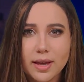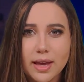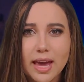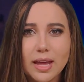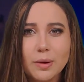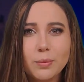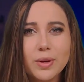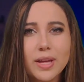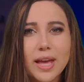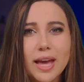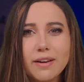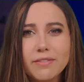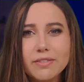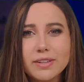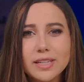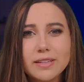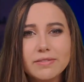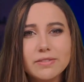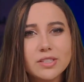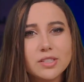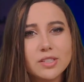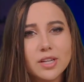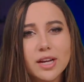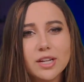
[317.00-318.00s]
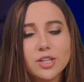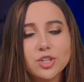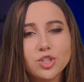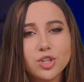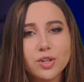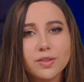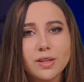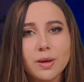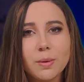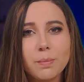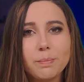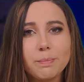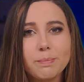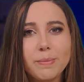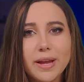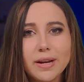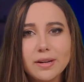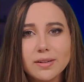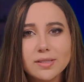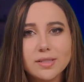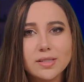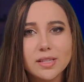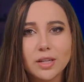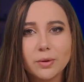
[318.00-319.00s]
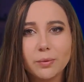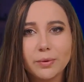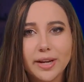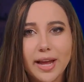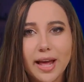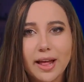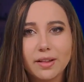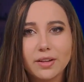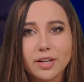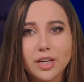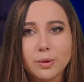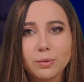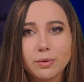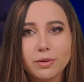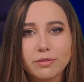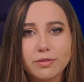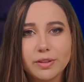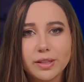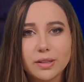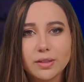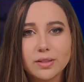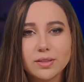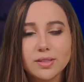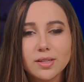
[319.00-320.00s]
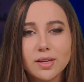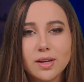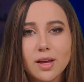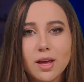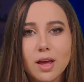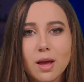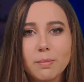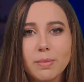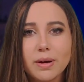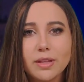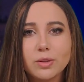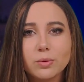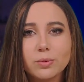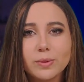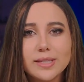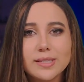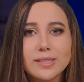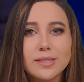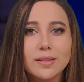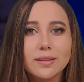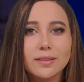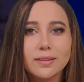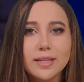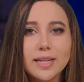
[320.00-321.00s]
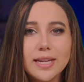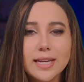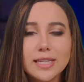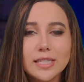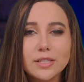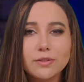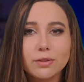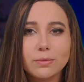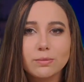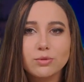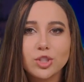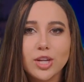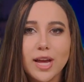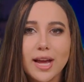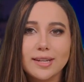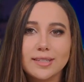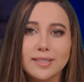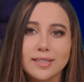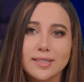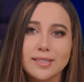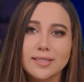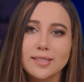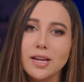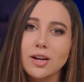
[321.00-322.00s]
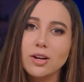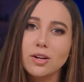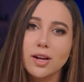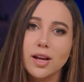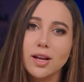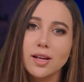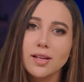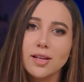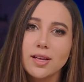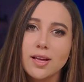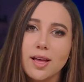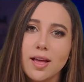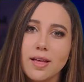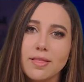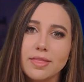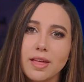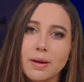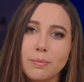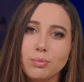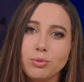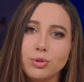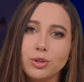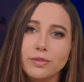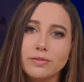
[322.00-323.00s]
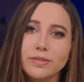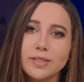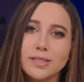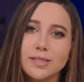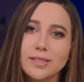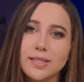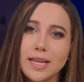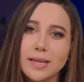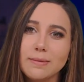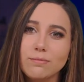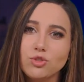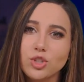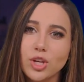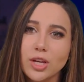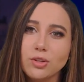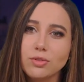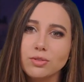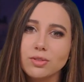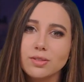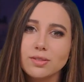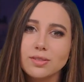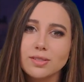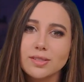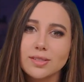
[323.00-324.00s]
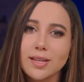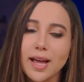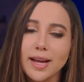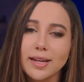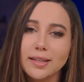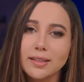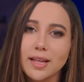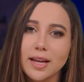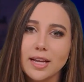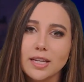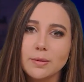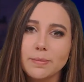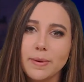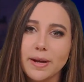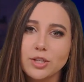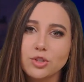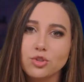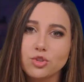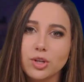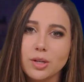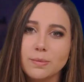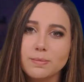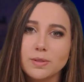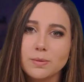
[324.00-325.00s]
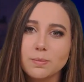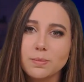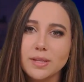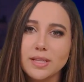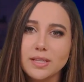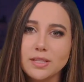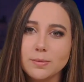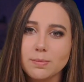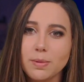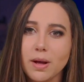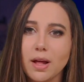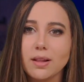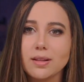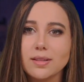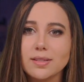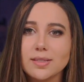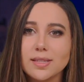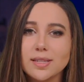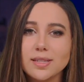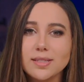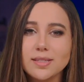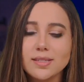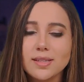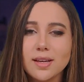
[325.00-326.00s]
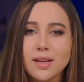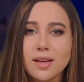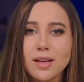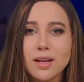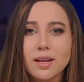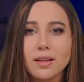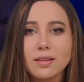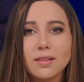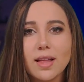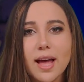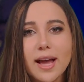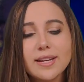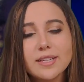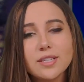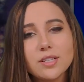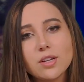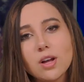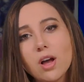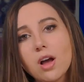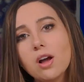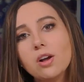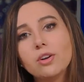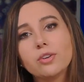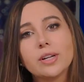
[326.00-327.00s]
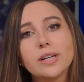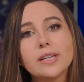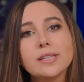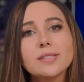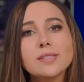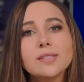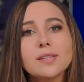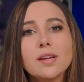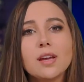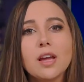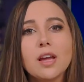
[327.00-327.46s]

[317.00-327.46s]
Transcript: And we haven't even touched on the embarrassing reality revealed by the recent leaks from Jack Teixeira that prove the same generals sidelined by Trump's peace policies lied to Congress